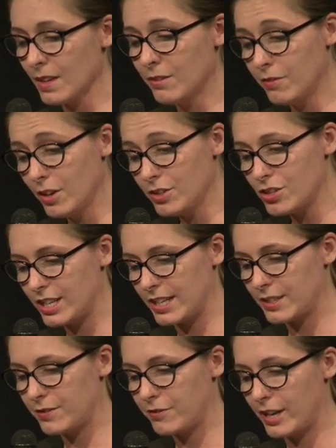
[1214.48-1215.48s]
Vendredi
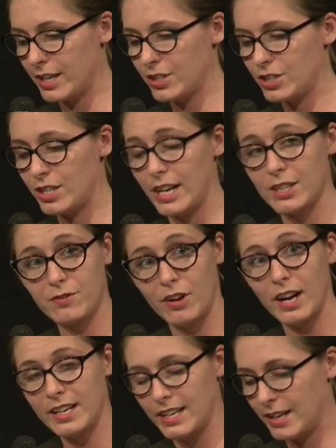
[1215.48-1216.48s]
is French, that's
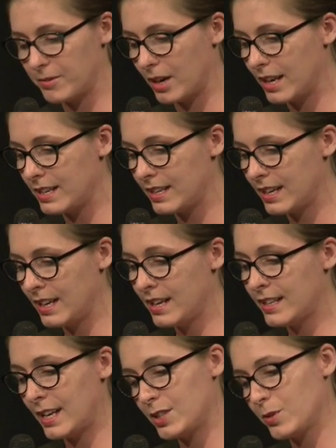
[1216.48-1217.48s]
Friday, right?
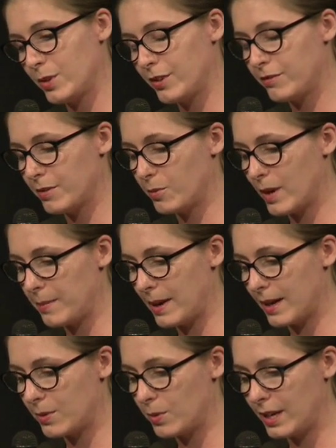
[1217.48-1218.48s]
That's a word from way
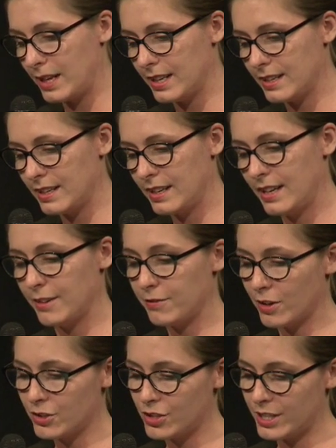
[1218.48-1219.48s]
back when. And
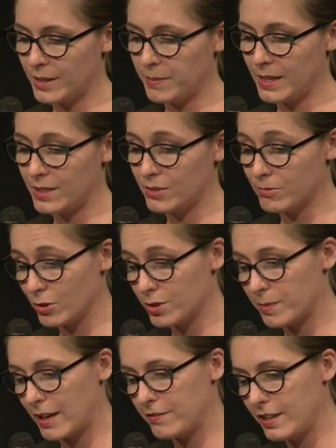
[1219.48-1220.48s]
Vendredi means
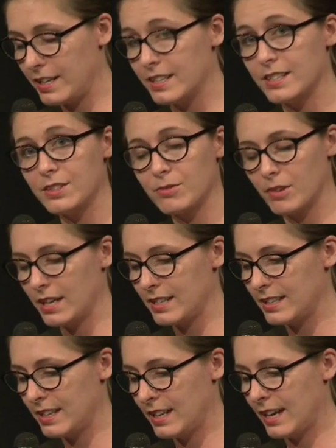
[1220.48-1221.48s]
ruled by Venus,
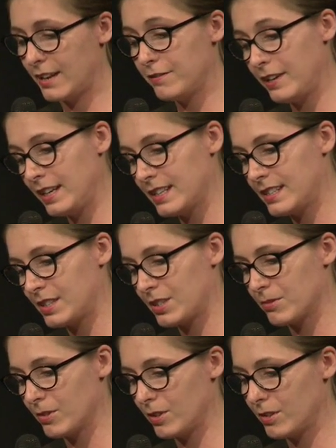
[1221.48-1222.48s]
right? And Venus is
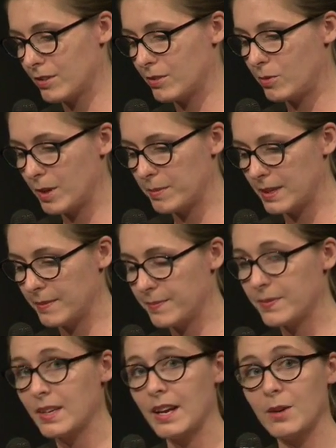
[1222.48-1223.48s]
the ruler of women.
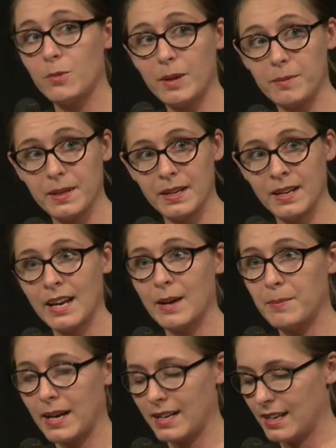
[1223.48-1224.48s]
And women are
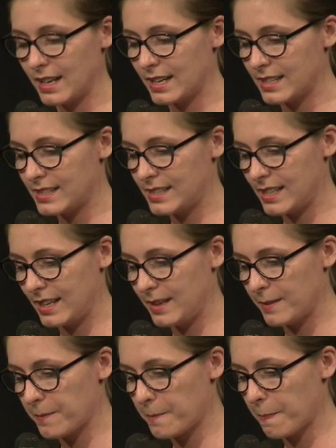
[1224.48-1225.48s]
bad luck at
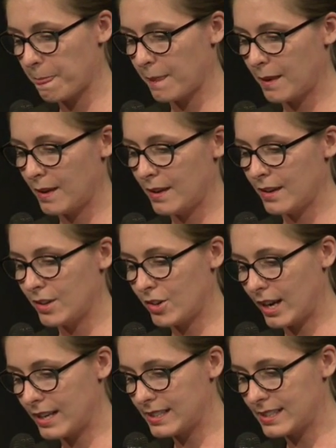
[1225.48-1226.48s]
sea.
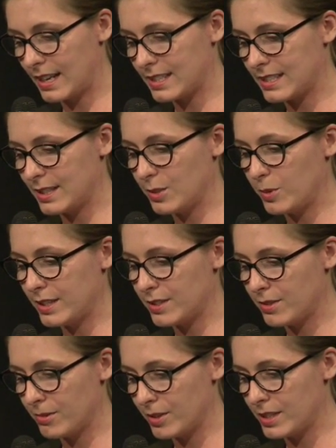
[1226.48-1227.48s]
Craig sucked in the
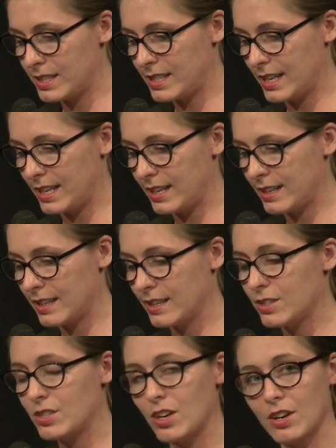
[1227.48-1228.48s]
wind through his teeth.
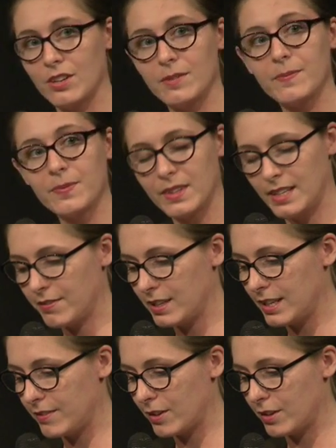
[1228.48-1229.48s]
So, never
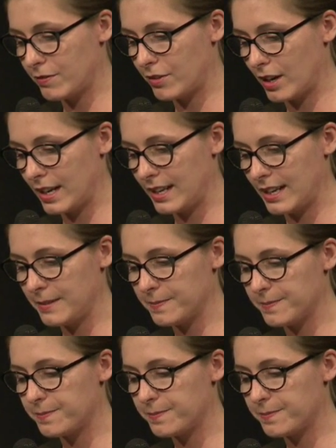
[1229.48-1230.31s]
leave on a Friday.